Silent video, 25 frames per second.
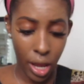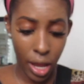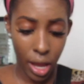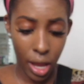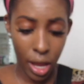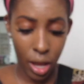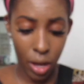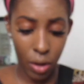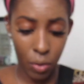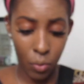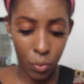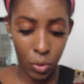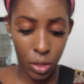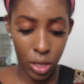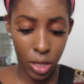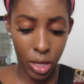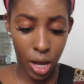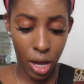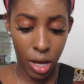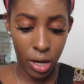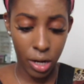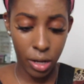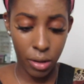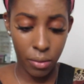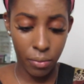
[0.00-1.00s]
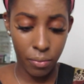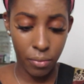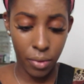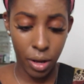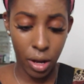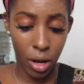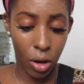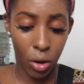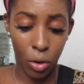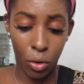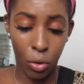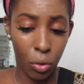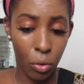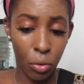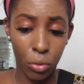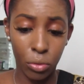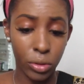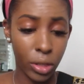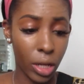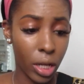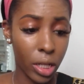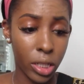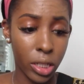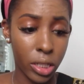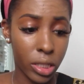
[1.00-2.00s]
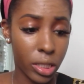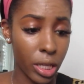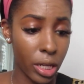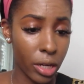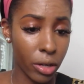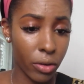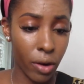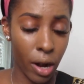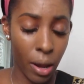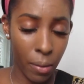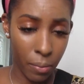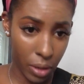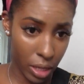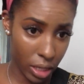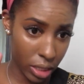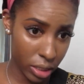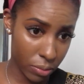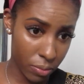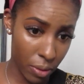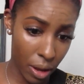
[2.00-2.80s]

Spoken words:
and we got him a whole nother set of crab legs.